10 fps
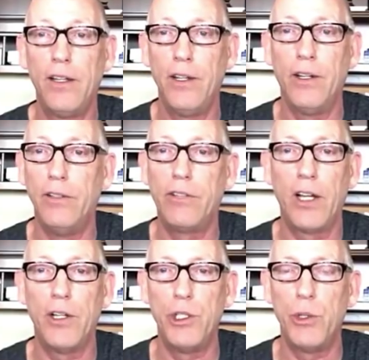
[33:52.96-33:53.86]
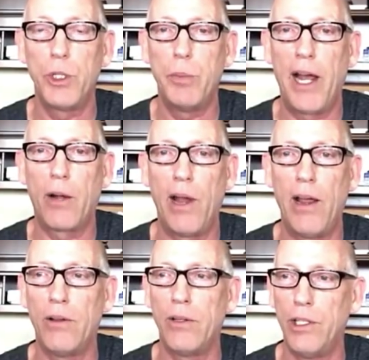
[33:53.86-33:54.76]
You've got a Jewish
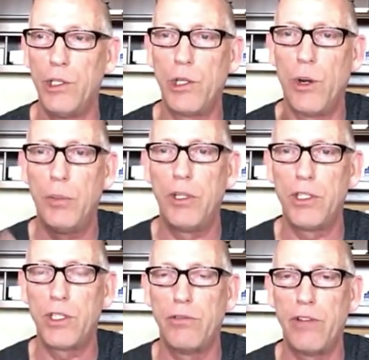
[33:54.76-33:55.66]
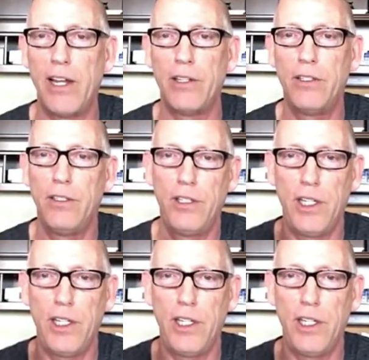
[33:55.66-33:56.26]
background, you show up at this event,